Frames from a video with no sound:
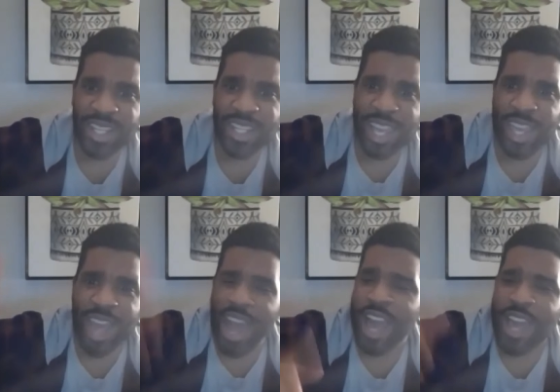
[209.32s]

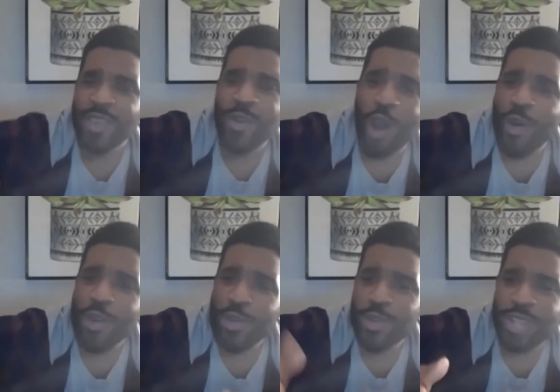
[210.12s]
Like, you
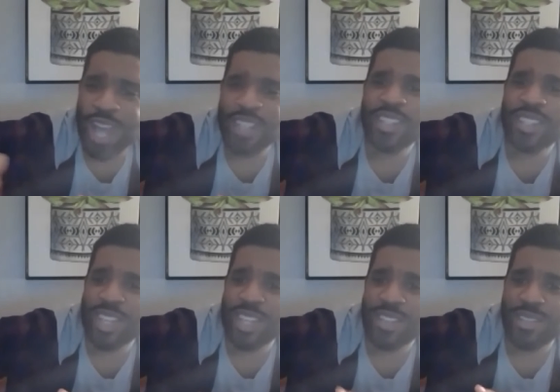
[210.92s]
constantly
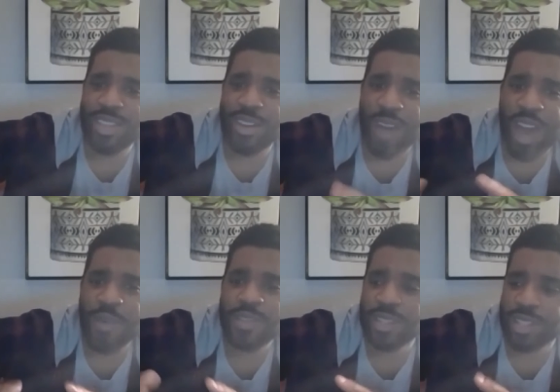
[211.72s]
say to yourself,
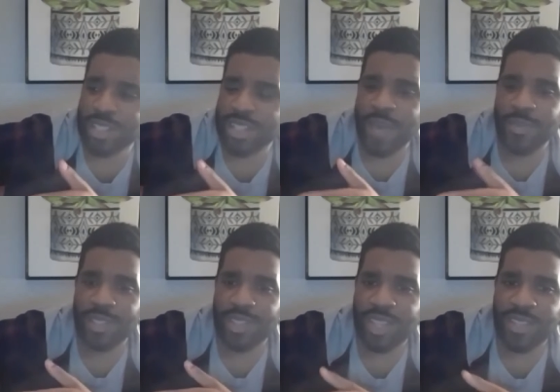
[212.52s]
how is he gonna top
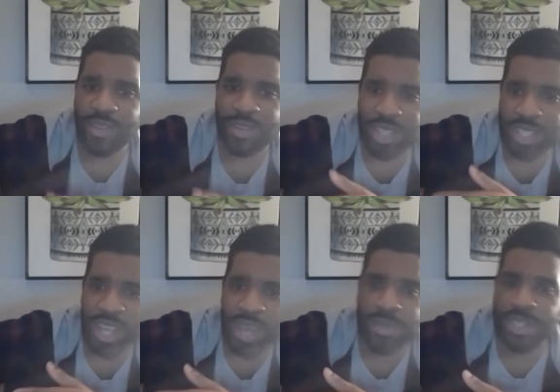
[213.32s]
this next song? Then he
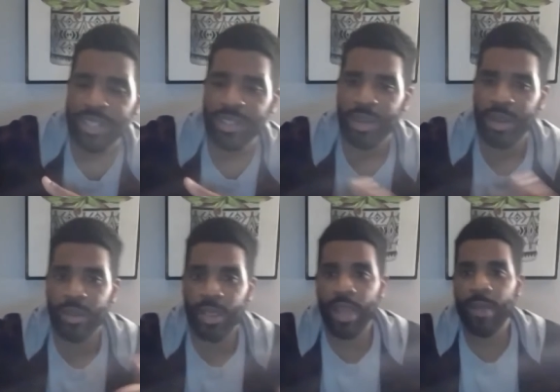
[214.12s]
tops it.
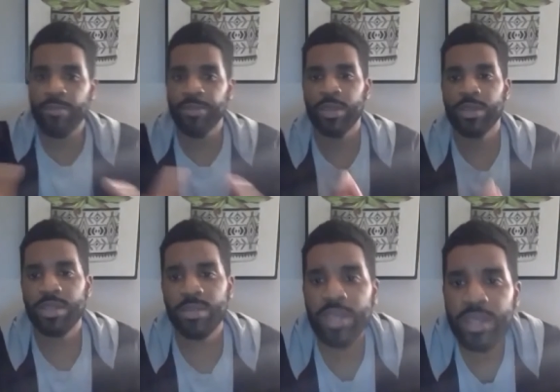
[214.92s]
Like,
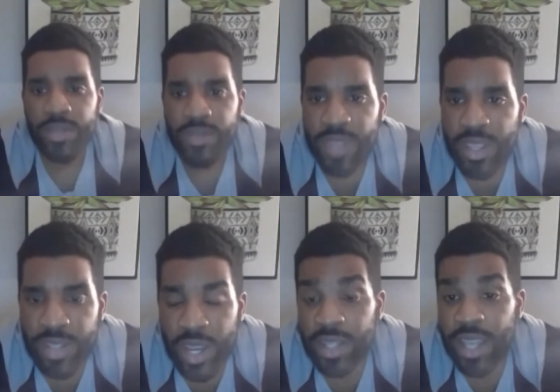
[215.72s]
to me, SAINt
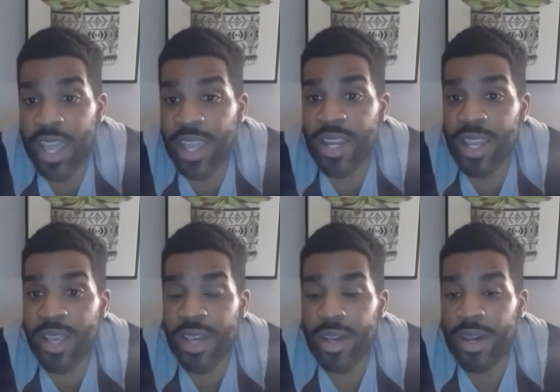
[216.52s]
JHN, and
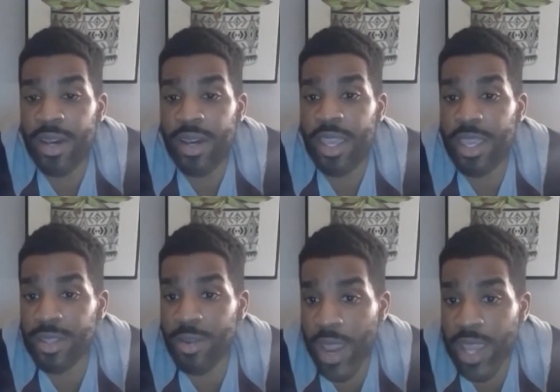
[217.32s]
he's
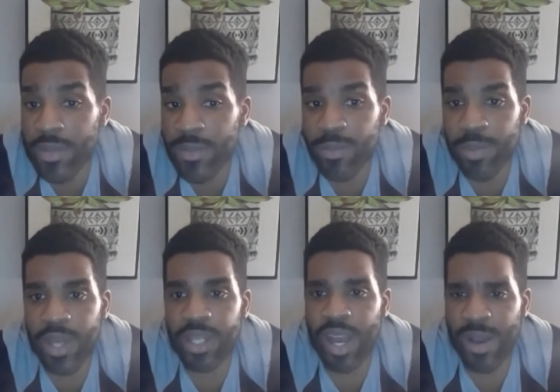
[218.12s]
great,
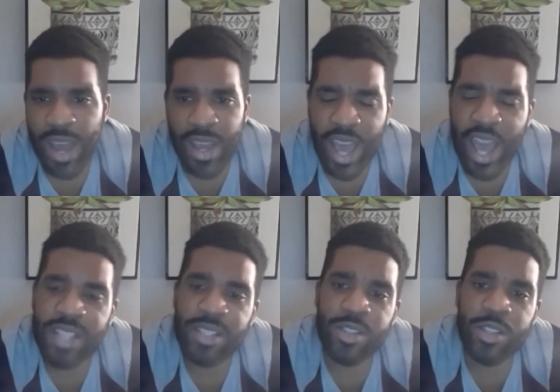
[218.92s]
but
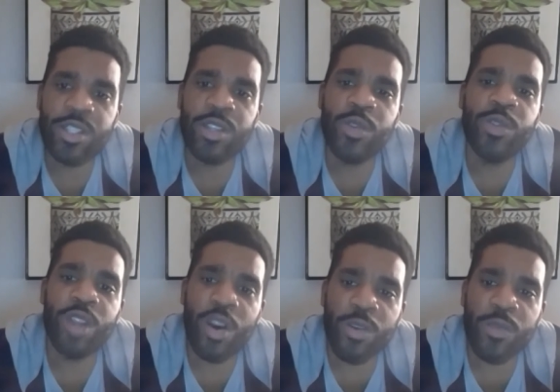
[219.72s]
I do
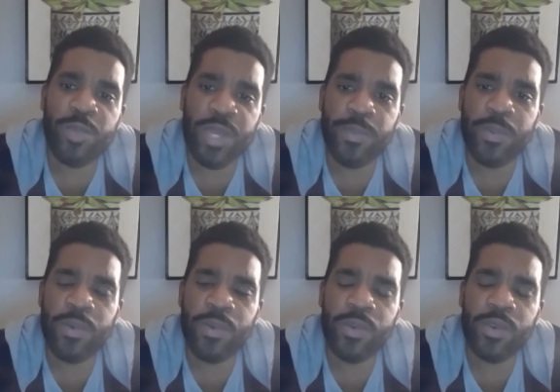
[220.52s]
know
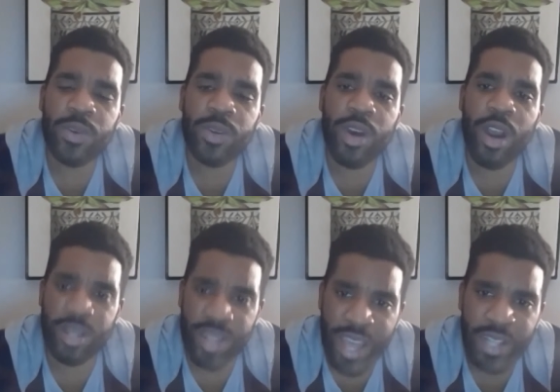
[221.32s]
people are
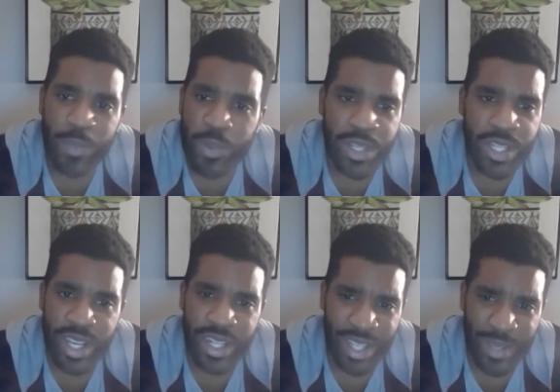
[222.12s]
not
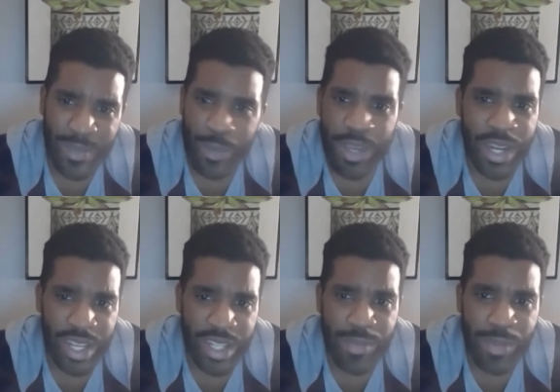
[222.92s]
appreciating him the way that
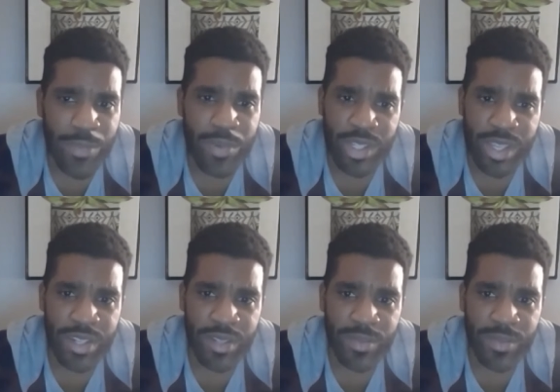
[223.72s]
he should be appreciated.